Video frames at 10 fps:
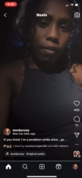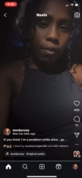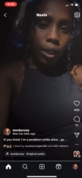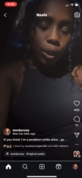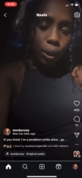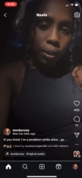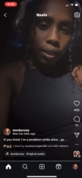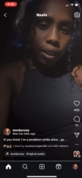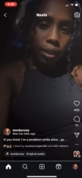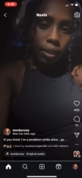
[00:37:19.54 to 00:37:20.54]

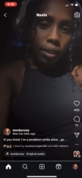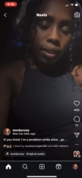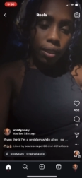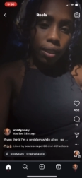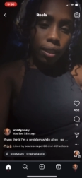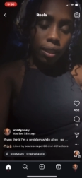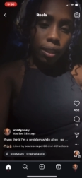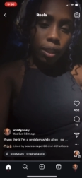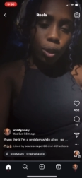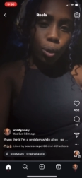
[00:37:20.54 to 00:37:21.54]
Eventually,
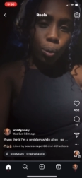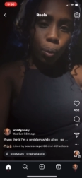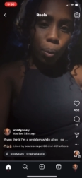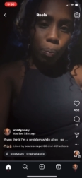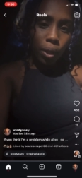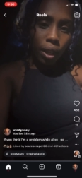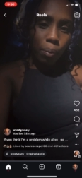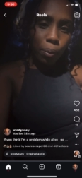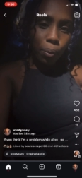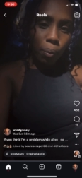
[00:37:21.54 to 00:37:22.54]
you won't be
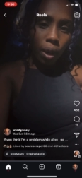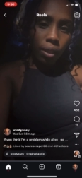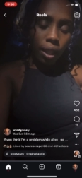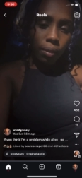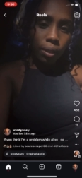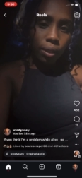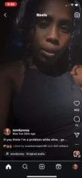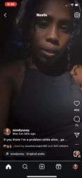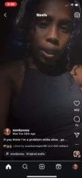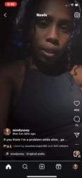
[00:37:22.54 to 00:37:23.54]
able to walk down the
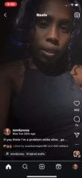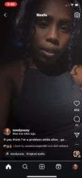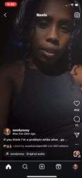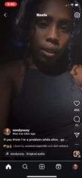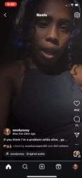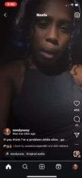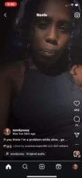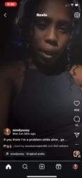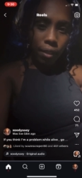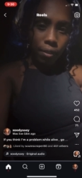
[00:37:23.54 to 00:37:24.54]
street.
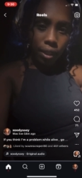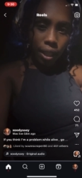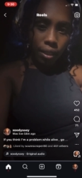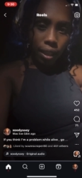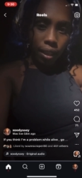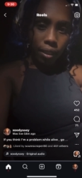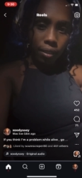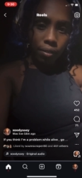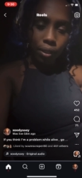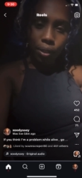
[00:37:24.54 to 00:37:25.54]
I pray for that
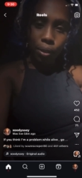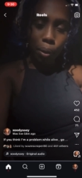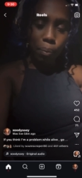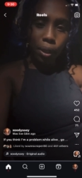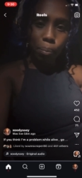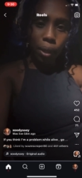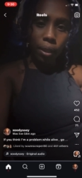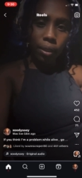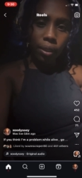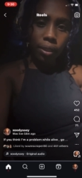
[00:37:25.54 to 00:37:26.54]
day for so many
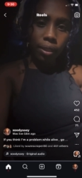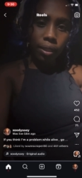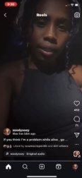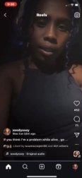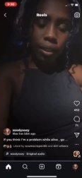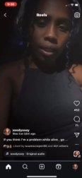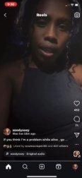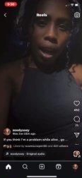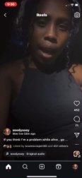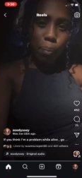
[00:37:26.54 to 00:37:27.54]
predators.
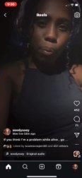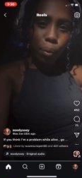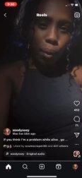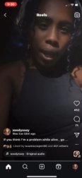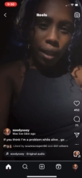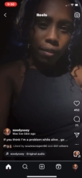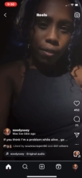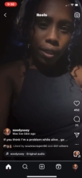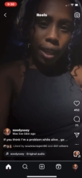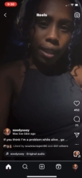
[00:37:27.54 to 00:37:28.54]
I pray
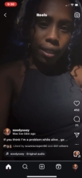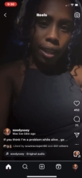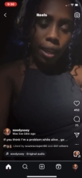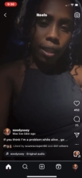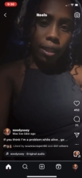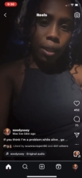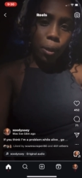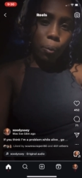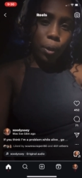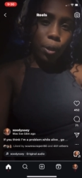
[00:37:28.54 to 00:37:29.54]
for that day
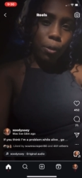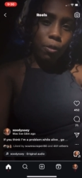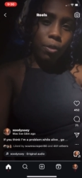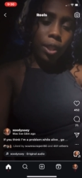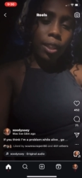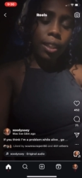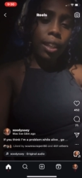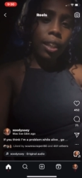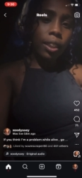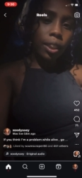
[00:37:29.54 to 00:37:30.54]
where you feel
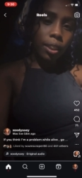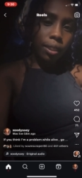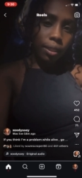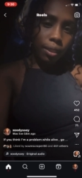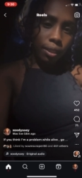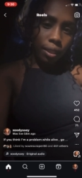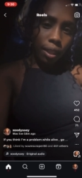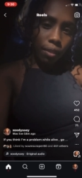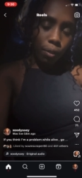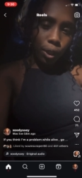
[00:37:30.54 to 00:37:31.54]
an inch
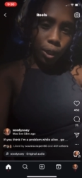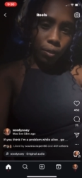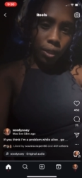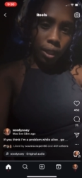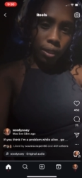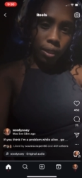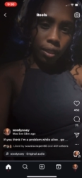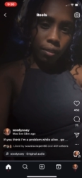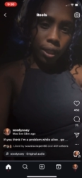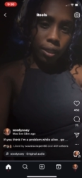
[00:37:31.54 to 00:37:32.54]
of what you've done
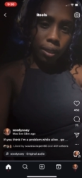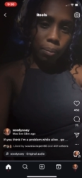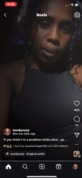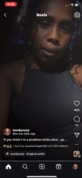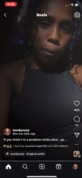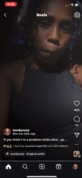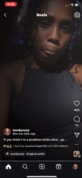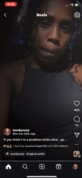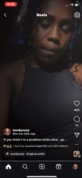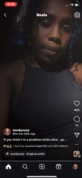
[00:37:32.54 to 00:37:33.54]
to your victims.
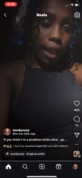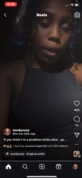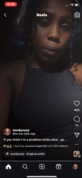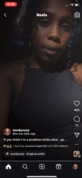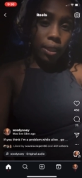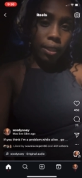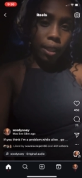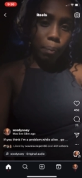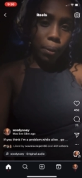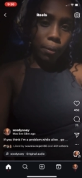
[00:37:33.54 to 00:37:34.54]
They don't
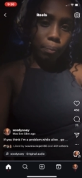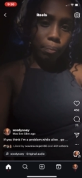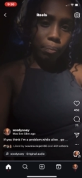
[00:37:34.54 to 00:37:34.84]
sleep.